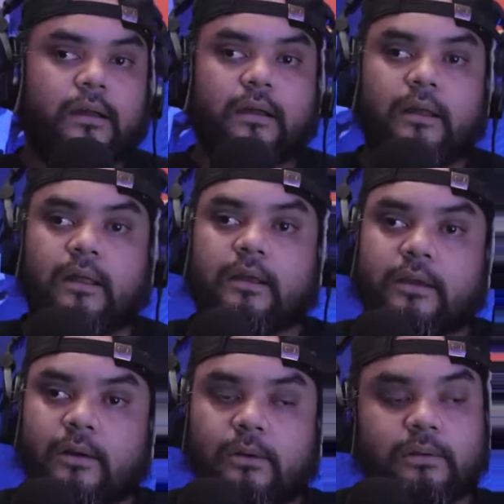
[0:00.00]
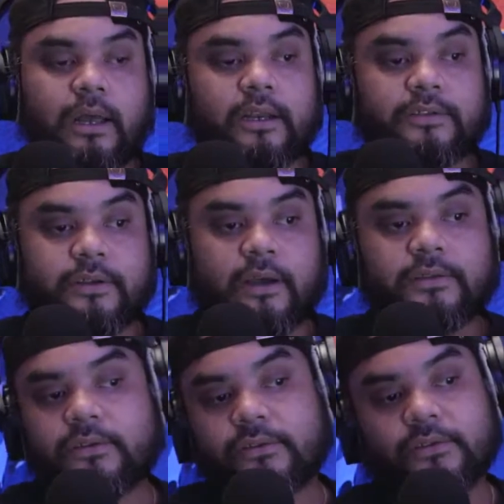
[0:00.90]
whole line of
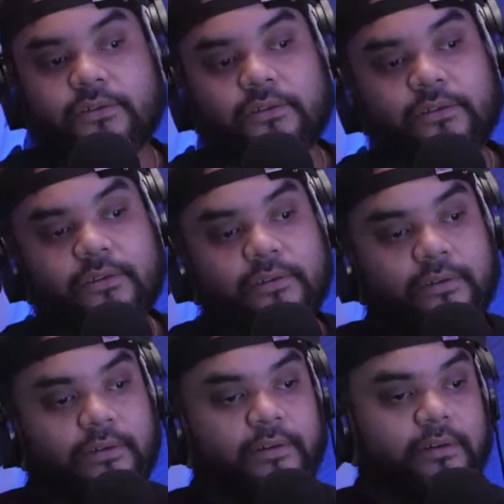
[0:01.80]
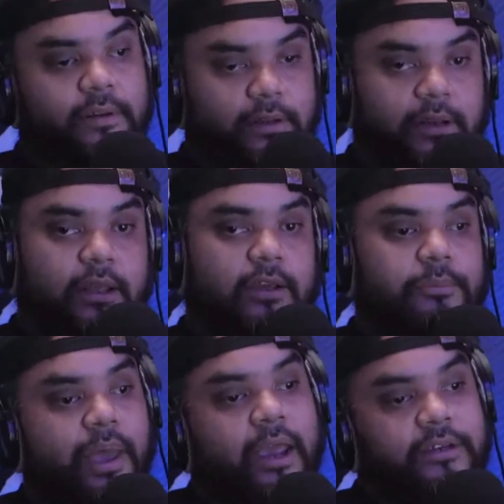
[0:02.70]
sauces, like
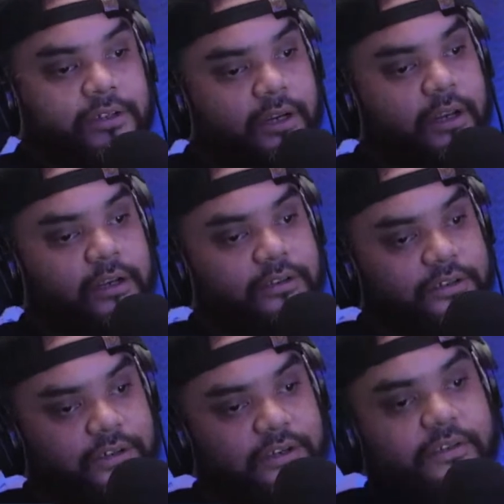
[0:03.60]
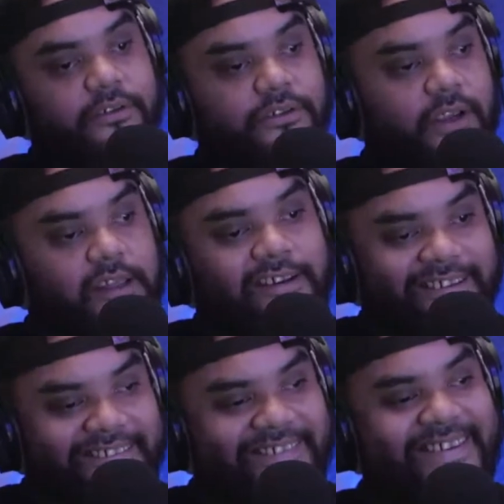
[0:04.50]
good packaging, and she's killing
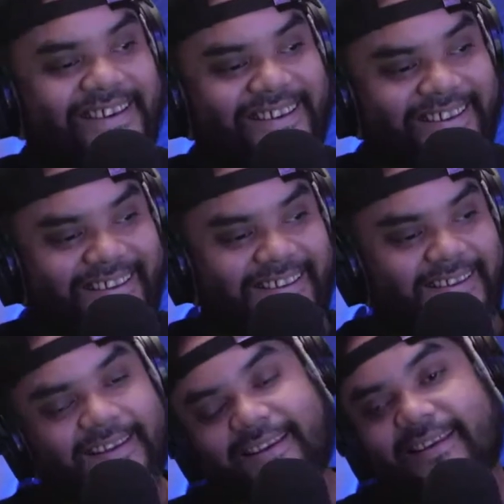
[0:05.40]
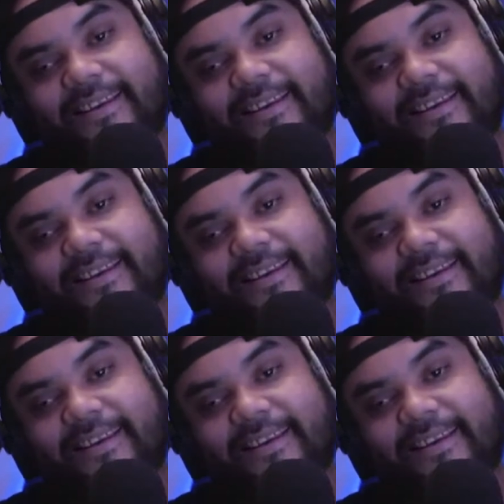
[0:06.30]
it. Yeah,